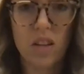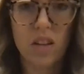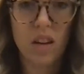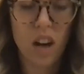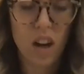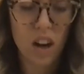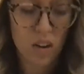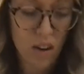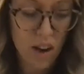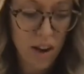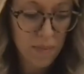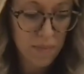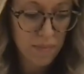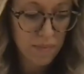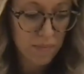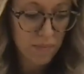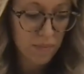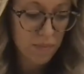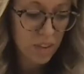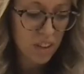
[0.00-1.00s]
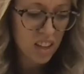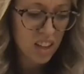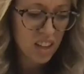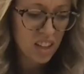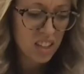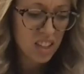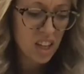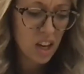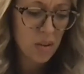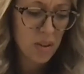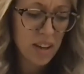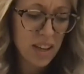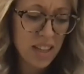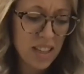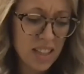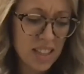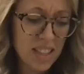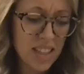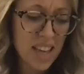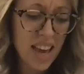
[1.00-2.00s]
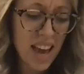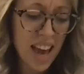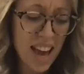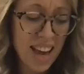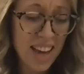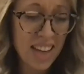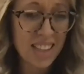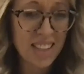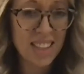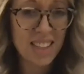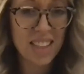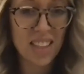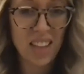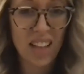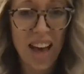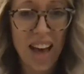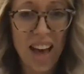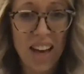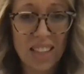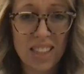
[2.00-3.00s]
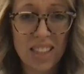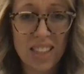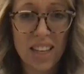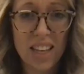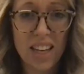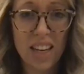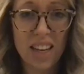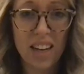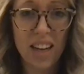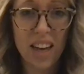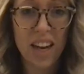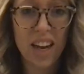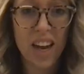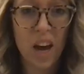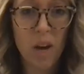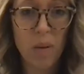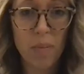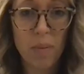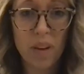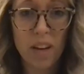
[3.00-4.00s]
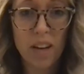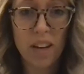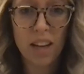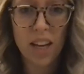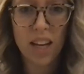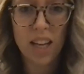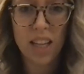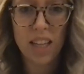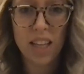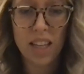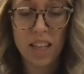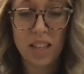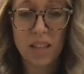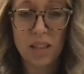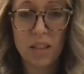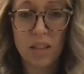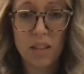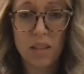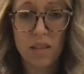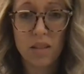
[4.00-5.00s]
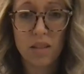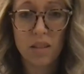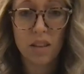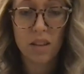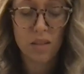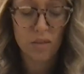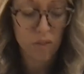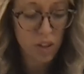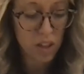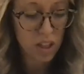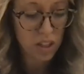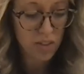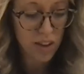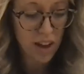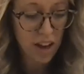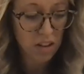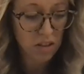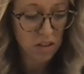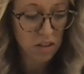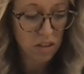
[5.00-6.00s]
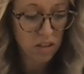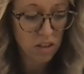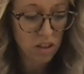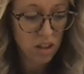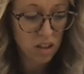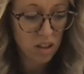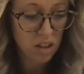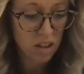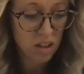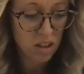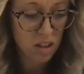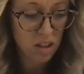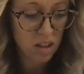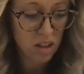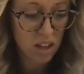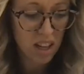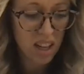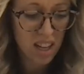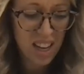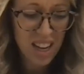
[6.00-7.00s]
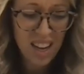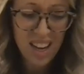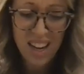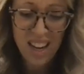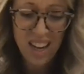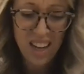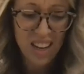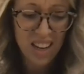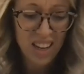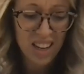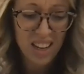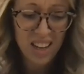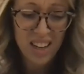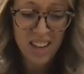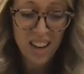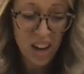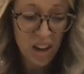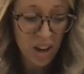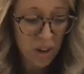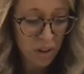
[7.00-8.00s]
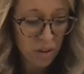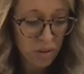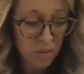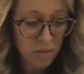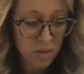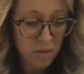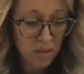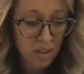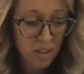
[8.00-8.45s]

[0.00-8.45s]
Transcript: All right. So is the A still accented and open in this for this vowel? No.